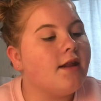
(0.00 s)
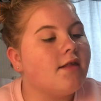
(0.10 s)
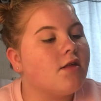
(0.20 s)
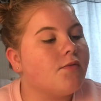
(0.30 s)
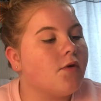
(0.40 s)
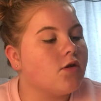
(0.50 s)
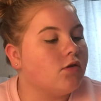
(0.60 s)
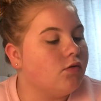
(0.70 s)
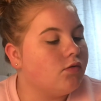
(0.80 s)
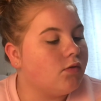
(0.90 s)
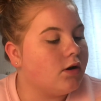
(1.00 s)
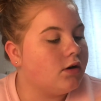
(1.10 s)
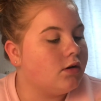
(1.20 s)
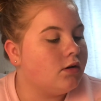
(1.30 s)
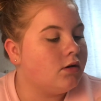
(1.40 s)
This is a rose gold one.
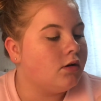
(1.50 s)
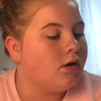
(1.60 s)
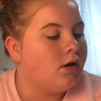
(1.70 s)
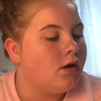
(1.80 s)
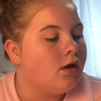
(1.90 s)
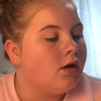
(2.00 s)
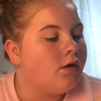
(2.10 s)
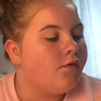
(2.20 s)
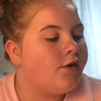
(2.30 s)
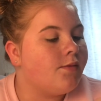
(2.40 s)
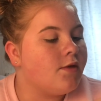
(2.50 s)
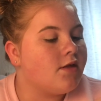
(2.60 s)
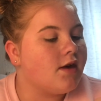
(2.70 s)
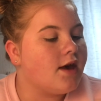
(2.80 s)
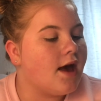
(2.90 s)
Vitamin
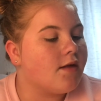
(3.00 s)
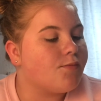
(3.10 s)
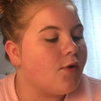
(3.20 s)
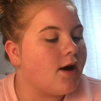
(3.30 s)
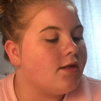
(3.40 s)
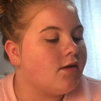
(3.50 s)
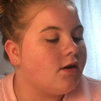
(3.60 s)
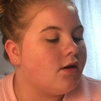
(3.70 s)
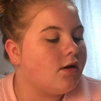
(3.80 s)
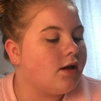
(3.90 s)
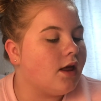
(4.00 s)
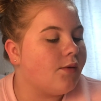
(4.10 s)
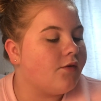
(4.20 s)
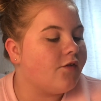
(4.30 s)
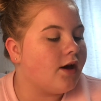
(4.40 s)
C helps brighten and
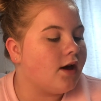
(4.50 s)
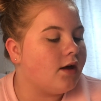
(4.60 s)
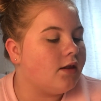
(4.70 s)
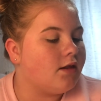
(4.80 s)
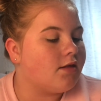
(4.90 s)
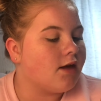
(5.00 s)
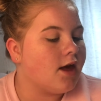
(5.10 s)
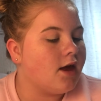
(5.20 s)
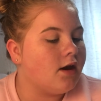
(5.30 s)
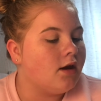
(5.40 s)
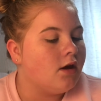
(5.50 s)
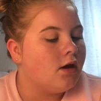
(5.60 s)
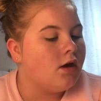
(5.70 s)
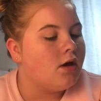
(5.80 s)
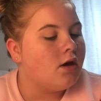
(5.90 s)
clarify the skin,
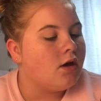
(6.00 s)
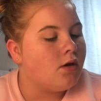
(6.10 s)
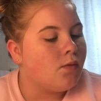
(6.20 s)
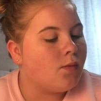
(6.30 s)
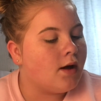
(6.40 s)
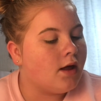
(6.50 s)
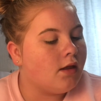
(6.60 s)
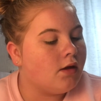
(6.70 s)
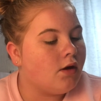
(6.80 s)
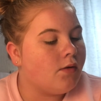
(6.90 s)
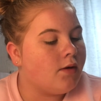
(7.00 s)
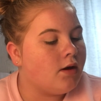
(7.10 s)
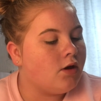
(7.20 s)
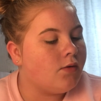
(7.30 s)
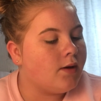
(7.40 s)
while
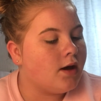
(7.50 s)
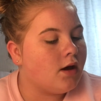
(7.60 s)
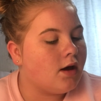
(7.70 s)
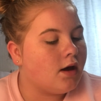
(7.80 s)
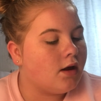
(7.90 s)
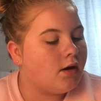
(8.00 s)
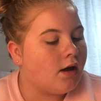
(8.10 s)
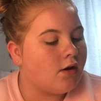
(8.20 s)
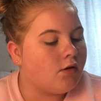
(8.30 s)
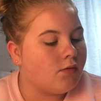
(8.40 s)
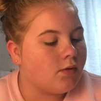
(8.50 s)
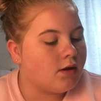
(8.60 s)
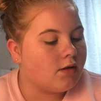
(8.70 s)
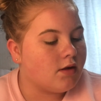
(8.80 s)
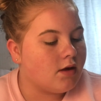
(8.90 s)
urea and I don't know what
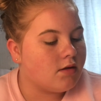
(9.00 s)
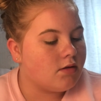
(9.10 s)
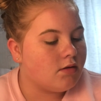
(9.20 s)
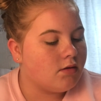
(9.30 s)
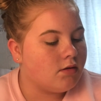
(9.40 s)
that says.